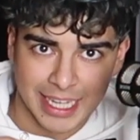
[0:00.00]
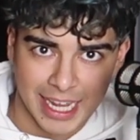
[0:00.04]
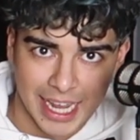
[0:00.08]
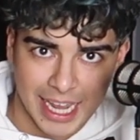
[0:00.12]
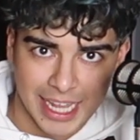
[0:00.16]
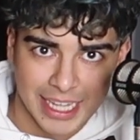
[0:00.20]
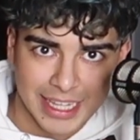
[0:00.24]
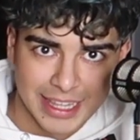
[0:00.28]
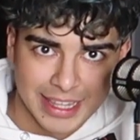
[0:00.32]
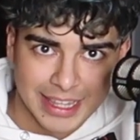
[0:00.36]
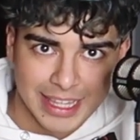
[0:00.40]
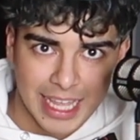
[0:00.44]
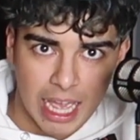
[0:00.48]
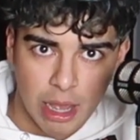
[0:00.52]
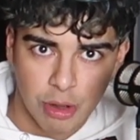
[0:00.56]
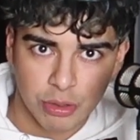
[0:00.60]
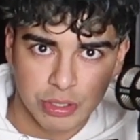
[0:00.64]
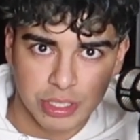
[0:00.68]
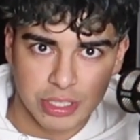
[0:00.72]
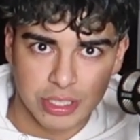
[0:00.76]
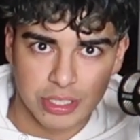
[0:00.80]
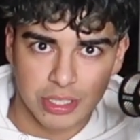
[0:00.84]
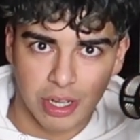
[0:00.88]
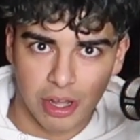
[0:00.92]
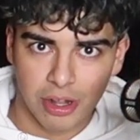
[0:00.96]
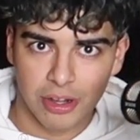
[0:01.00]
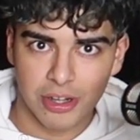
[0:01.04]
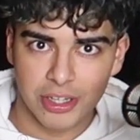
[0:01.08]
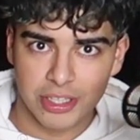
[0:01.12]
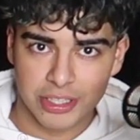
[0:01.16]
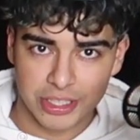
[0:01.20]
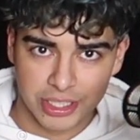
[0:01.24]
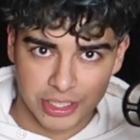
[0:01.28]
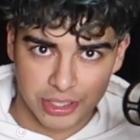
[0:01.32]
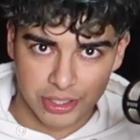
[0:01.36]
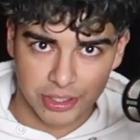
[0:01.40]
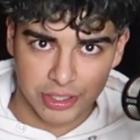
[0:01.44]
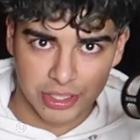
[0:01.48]

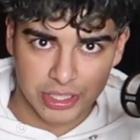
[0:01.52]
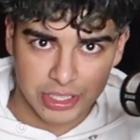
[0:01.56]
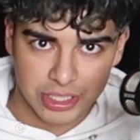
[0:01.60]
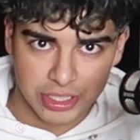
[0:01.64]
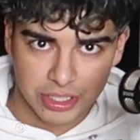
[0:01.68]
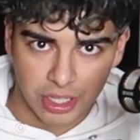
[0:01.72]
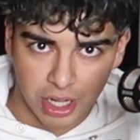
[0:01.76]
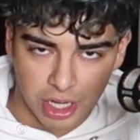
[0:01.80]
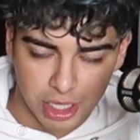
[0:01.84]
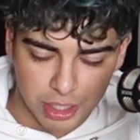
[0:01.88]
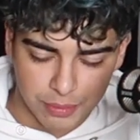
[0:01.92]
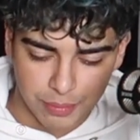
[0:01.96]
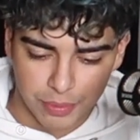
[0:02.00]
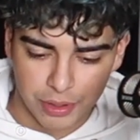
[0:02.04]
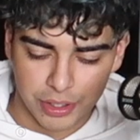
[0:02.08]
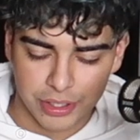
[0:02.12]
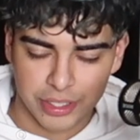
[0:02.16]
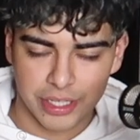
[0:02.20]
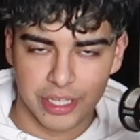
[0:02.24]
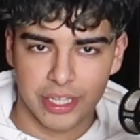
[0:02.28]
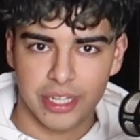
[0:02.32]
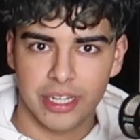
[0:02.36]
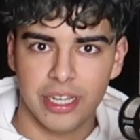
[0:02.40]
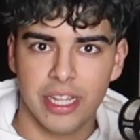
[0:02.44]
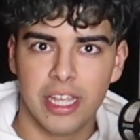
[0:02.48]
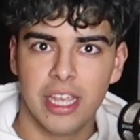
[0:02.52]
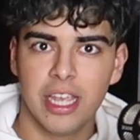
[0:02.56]
$10,000 into the stock market.